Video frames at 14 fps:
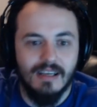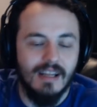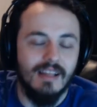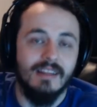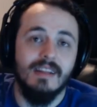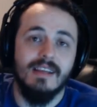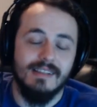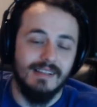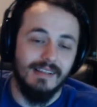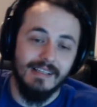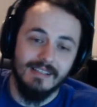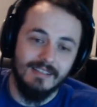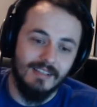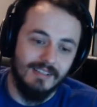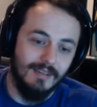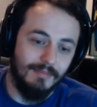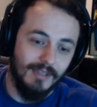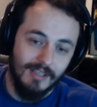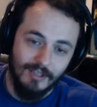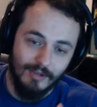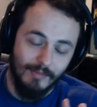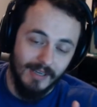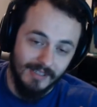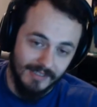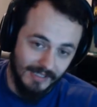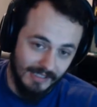And this leads to something tremendous